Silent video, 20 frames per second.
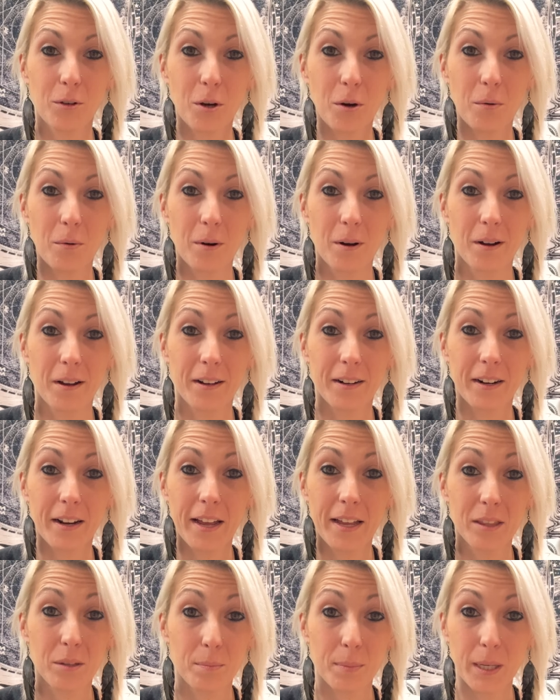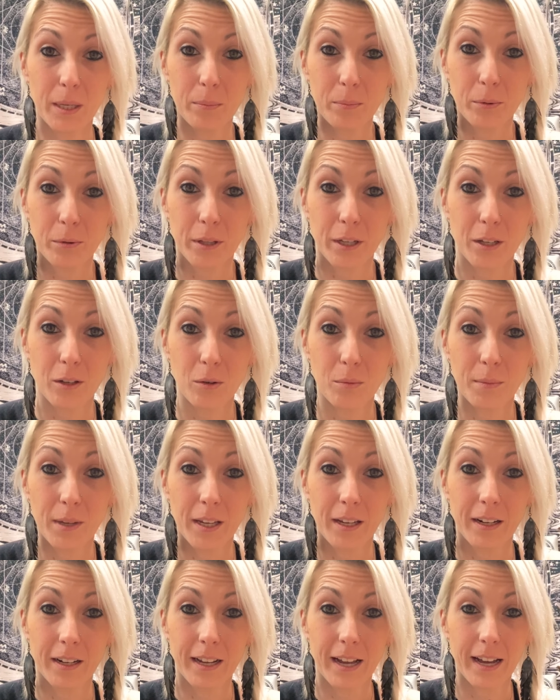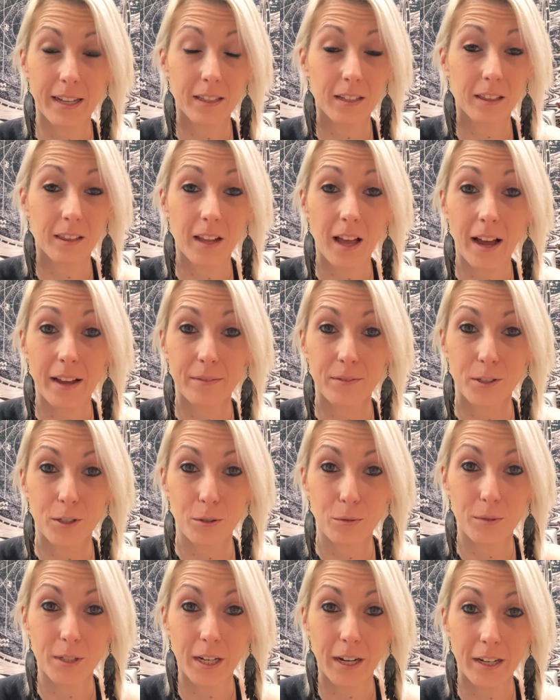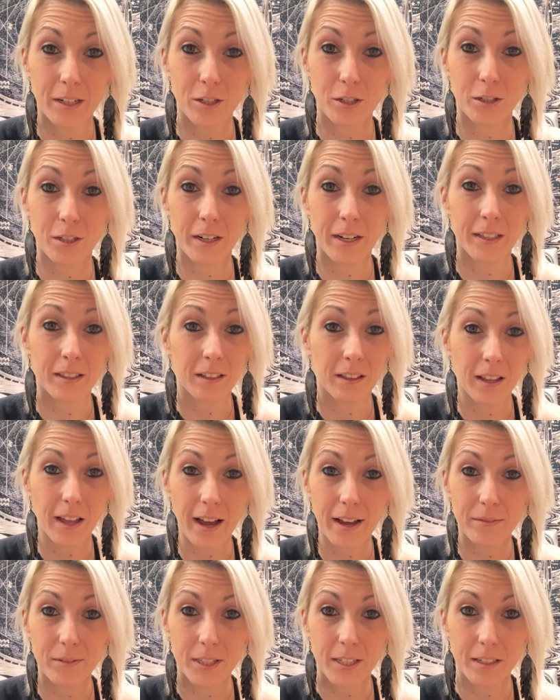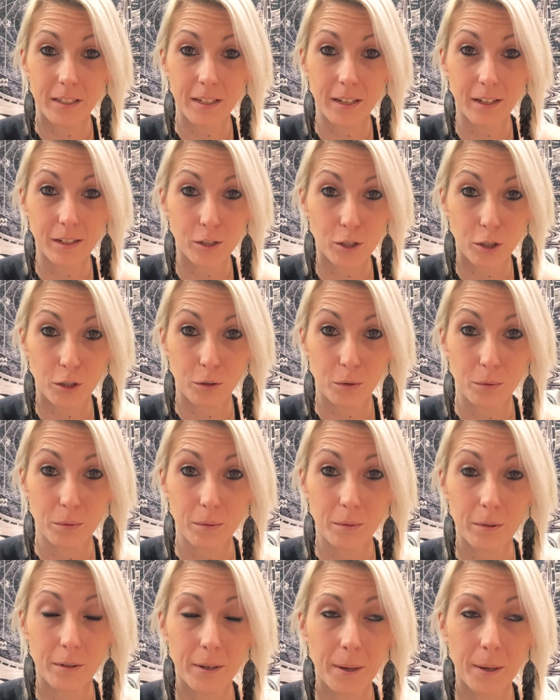go on and the people that you meet and the lives you touch and the lives that touch you